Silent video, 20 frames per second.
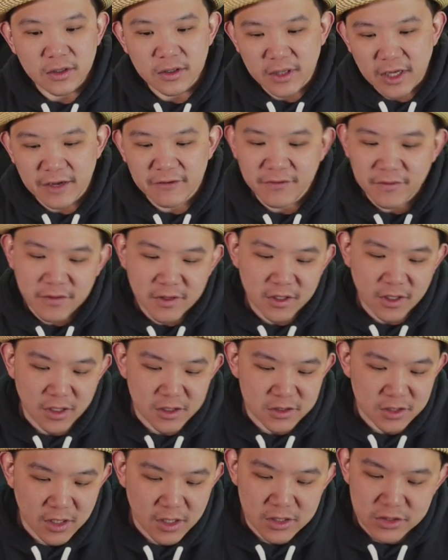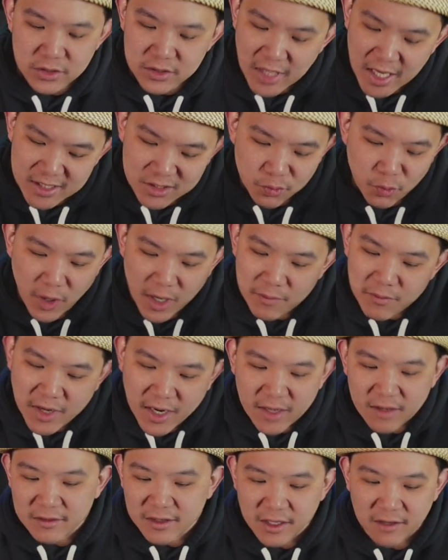Okay, fifteen dollar cigar. So that's what I'm
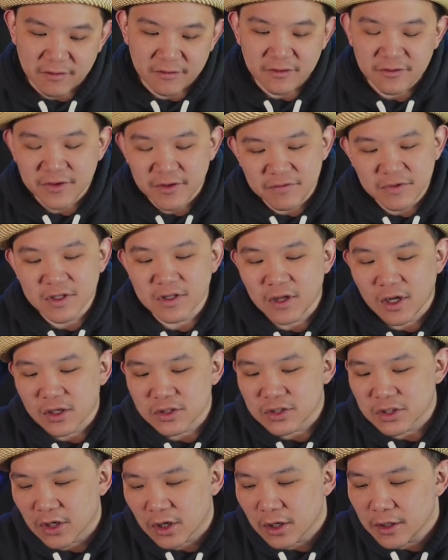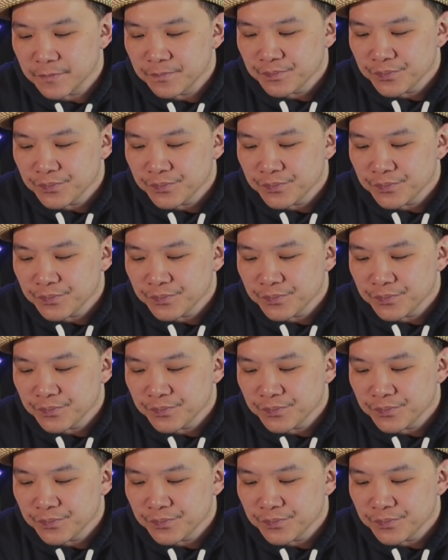gonna give, fifteen dollar cigar.